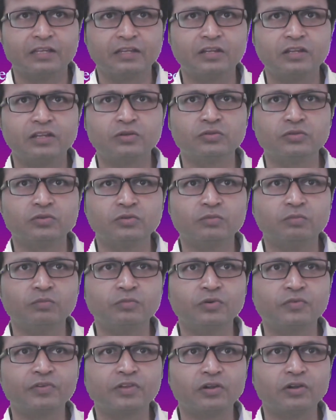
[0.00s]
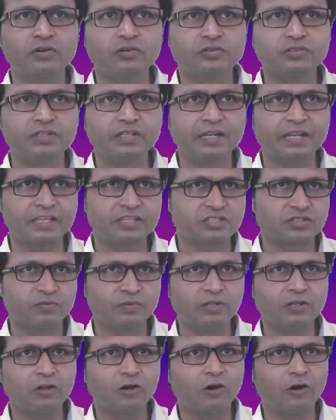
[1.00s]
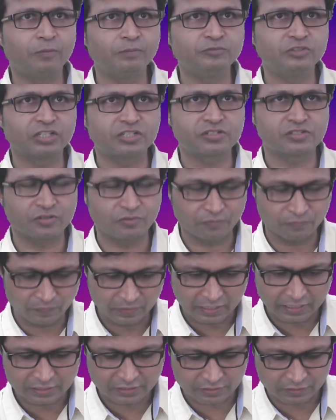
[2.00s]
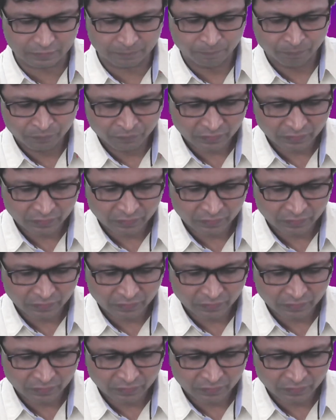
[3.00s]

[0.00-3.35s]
Now moving on to the next one, objects of nature.